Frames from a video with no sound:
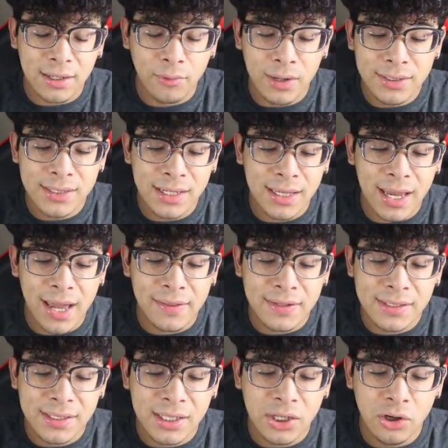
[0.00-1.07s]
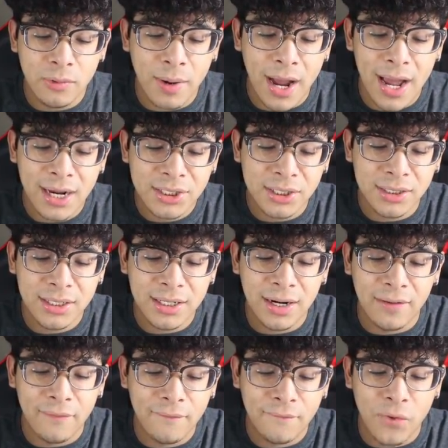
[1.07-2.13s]
Once again, this cube, I actually need
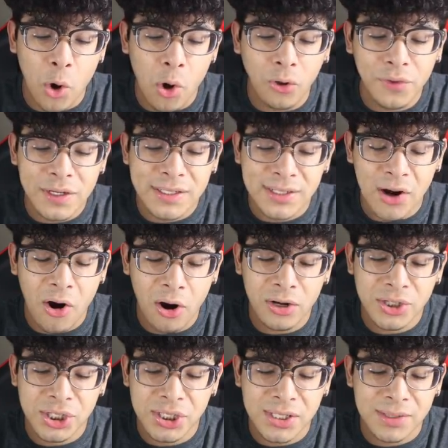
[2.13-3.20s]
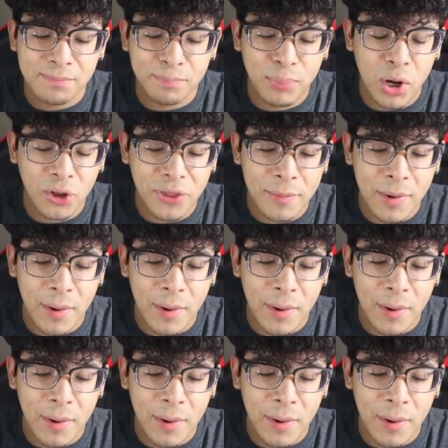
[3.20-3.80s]
to fold these cards just to put